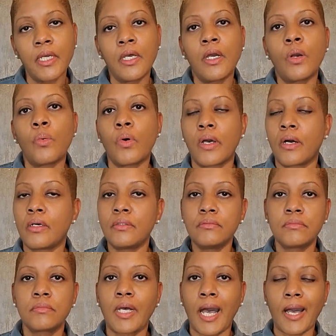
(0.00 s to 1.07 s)
Well,
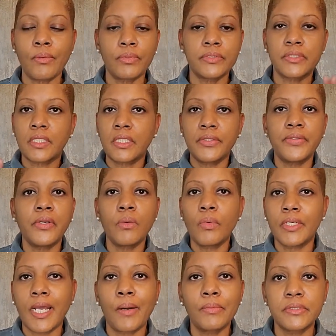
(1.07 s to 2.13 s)
I was clear on what
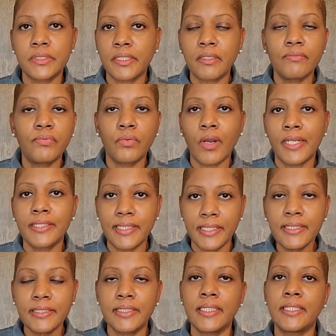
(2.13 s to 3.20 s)
I was looking for. I
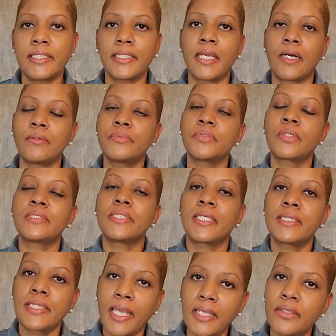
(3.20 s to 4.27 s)
didn't need any help, so I said,
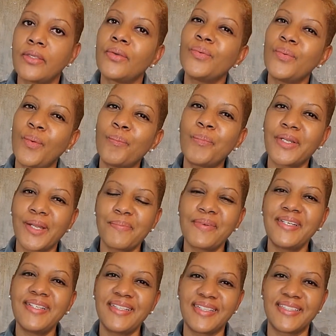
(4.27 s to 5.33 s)
thank you, but I'm
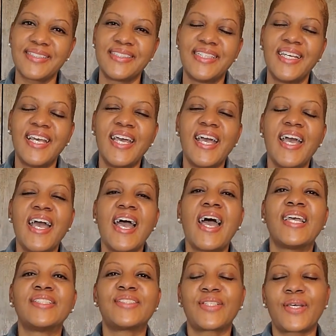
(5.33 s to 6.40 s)
good.
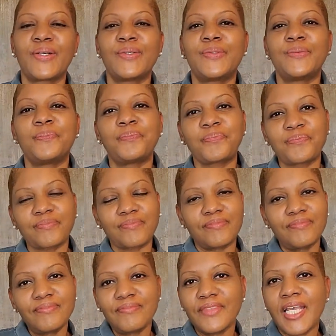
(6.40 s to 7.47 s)
And so
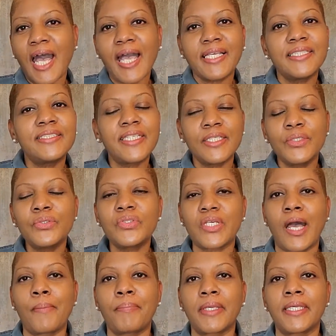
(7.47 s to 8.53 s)
I continue
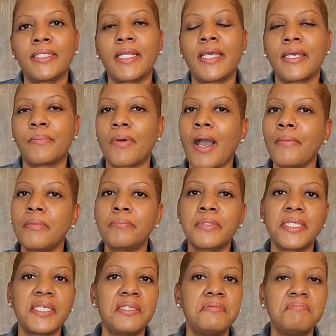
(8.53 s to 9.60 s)
shopping.
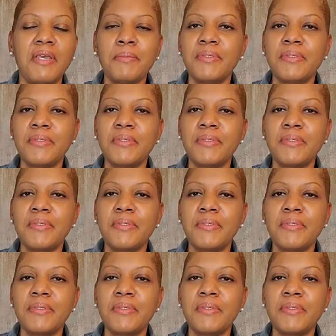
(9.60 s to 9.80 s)
Probably maybe